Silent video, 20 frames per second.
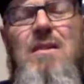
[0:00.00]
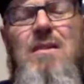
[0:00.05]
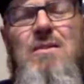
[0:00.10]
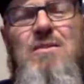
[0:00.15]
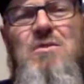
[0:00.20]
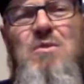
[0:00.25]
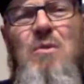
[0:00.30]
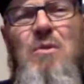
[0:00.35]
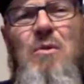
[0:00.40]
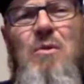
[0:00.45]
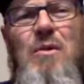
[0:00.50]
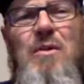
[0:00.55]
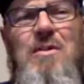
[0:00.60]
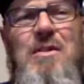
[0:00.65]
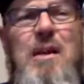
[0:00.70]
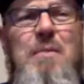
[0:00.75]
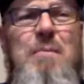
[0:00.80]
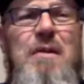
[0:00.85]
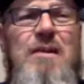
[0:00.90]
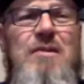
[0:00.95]
So the only
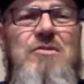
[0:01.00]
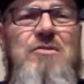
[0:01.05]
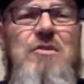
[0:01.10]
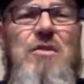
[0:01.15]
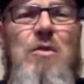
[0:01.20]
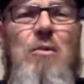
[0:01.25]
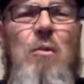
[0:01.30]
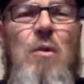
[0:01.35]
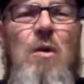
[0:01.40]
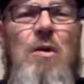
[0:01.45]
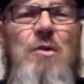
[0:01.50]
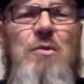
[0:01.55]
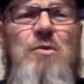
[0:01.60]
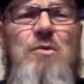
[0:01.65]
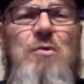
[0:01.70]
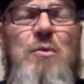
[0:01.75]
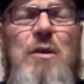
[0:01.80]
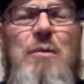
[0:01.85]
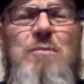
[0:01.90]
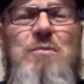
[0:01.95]
time I can drink water is
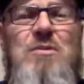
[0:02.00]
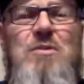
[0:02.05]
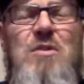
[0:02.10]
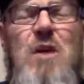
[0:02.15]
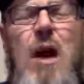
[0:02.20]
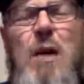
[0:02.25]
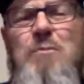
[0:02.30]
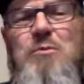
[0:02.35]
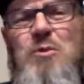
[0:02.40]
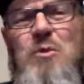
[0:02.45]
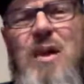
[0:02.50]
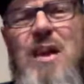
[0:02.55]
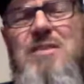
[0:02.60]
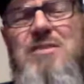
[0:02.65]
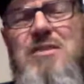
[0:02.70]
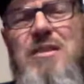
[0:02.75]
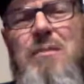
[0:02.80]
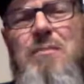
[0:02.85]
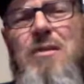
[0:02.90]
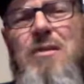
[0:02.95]
when I'm stopped. So that's
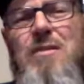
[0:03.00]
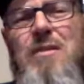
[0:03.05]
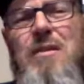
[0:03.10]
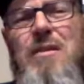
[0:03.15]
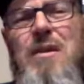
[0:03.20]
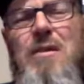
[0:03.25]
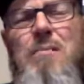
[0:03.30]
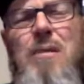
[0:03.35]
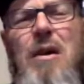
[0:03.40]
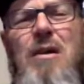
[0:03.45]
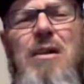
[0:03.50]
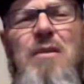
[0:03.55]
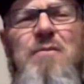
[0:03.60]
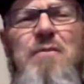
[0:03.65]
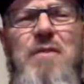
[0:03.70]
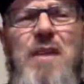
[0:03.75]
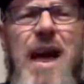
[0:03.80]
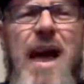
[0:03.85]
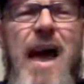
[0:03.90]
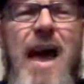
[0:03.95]
something to think about. If
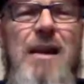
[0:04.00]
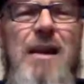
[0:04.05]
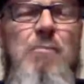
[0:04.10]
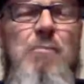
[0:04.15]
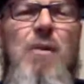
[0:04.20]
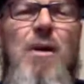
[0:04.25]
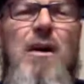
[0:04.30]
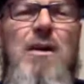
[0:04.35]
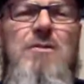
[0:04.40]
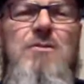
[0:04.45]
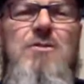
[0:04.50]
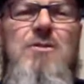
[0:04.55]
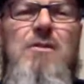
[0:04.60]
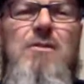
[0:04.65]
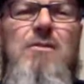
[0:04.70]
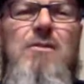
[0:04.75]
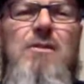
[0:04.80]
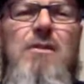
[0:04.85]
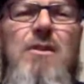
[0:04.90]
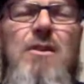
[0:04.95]
you had a
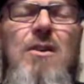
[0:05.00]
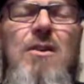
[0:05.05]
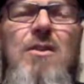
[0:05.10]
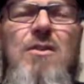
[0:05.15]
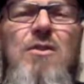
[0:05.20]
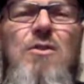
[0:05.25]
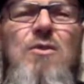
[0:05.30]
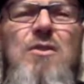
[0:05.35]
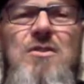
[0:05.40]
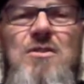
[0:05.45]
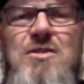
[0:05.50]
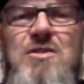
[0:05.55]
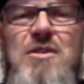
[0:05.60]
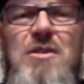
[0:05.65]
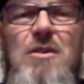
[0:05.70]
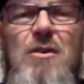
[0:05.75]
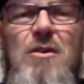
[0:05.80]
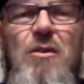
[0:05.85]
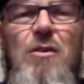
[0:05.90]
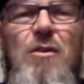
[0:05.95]
modular, you could
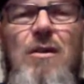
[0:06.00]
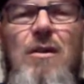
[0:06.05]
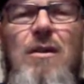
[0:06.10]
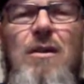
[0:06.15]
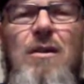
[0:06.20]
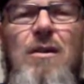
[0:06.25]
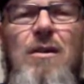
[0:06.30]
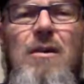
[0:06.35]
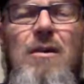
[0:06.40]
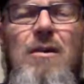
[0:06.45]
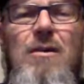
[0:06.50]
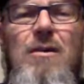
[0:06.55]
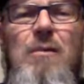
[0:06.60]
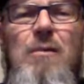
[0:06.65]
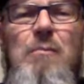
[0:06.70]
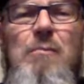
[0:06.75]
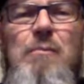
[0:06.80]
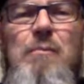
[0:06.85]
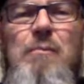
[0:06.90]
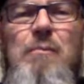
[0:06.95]
still.
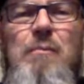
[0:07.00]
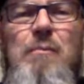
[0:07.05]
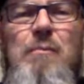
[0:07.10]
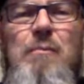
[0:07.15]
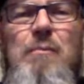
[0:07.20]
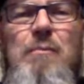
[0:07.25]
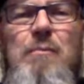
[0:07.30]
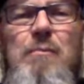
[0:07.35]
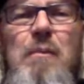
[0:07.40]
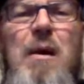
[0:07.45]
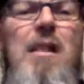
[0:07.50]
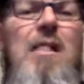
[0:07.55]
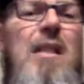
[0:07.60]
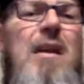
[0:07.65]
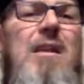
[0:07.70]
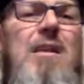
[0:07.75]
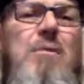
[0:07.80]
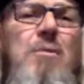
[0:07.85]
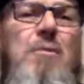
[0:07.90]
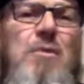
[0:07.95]
My
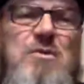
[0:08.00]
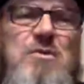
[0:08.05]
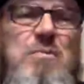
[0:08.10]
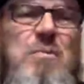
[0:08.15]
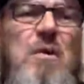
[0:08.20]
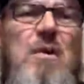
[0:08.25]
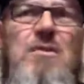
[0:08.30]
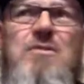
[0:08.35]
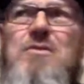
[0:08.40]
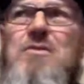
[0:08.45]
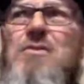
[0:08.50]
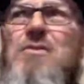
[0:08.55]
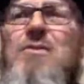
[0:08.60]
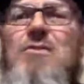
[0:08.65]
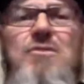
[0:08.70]
lady wears a modular.